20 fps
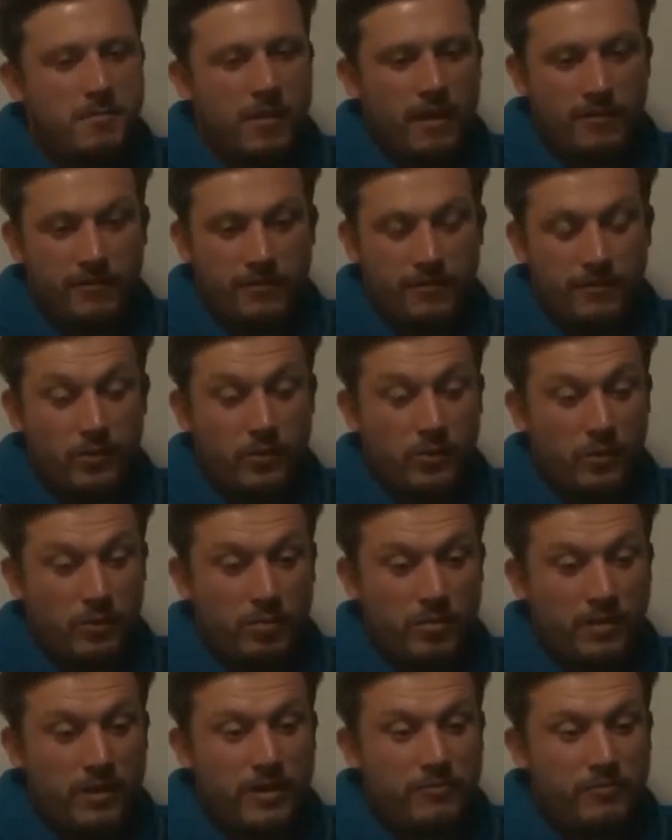I thought we
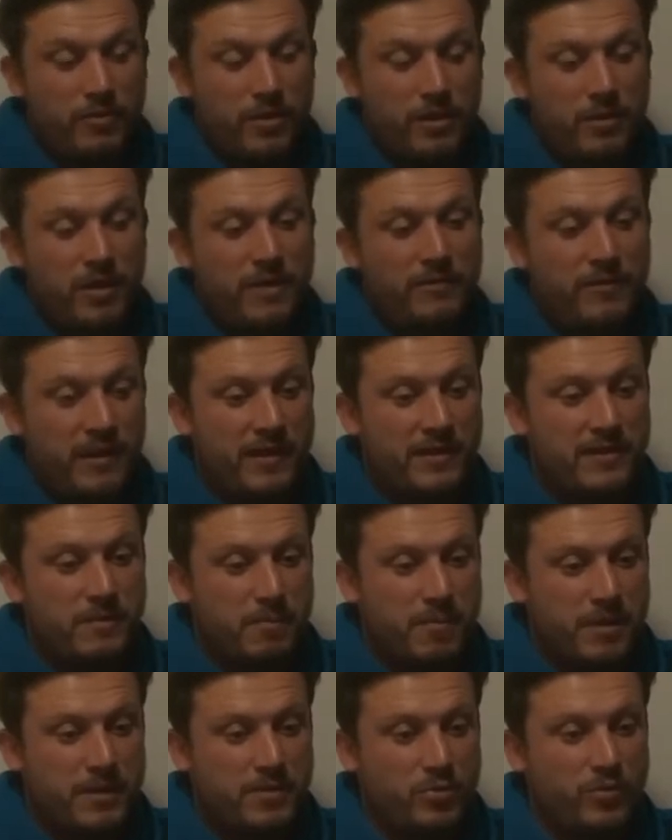played really well. I think that's the
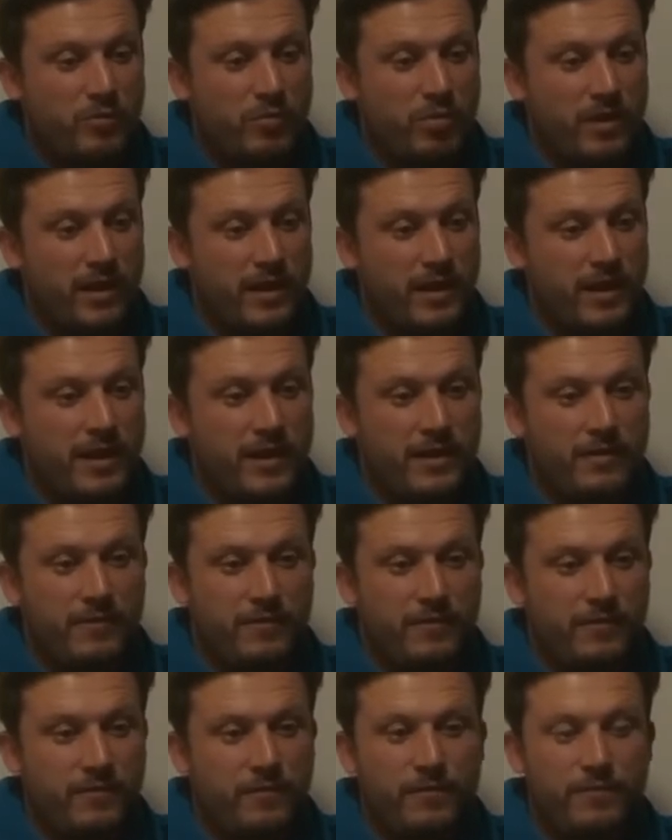best we've played
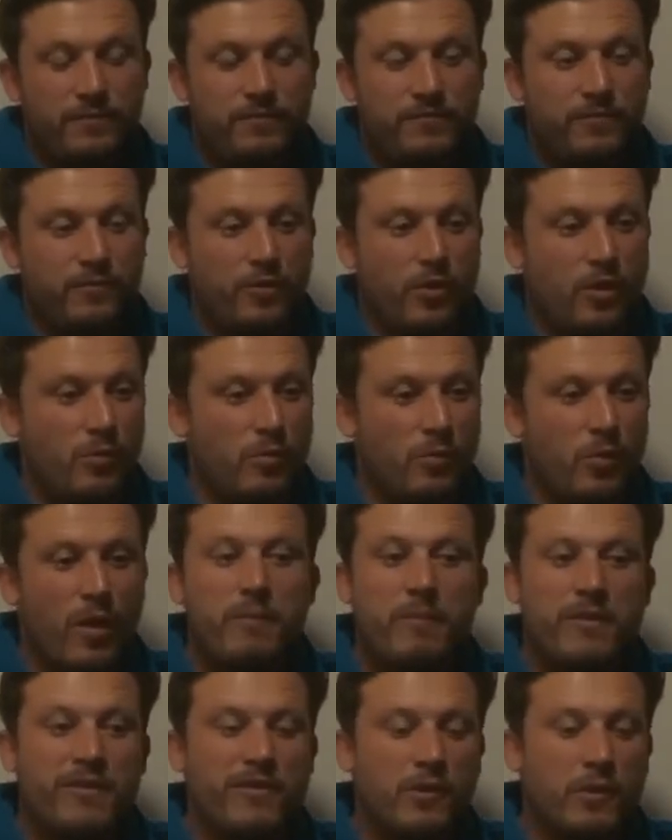from when
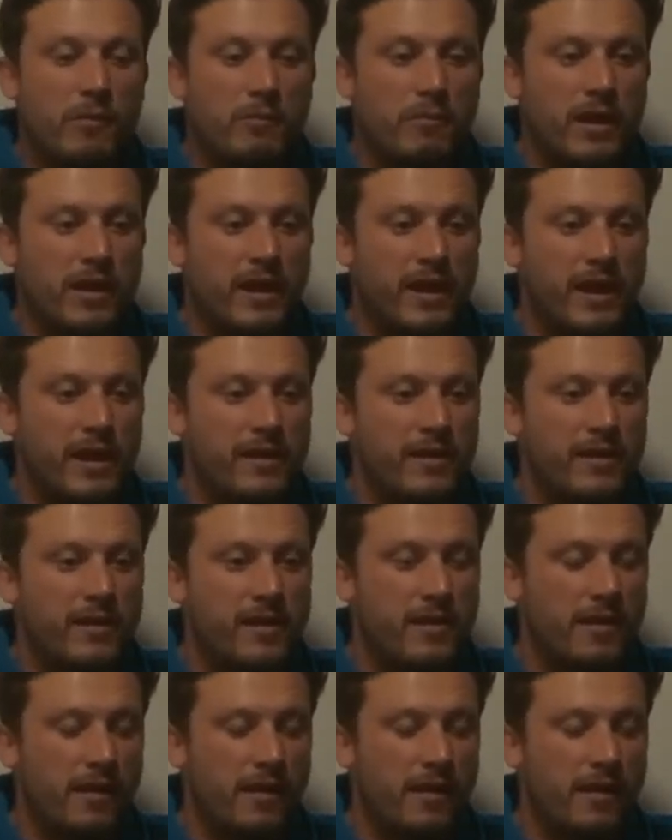we've come back in.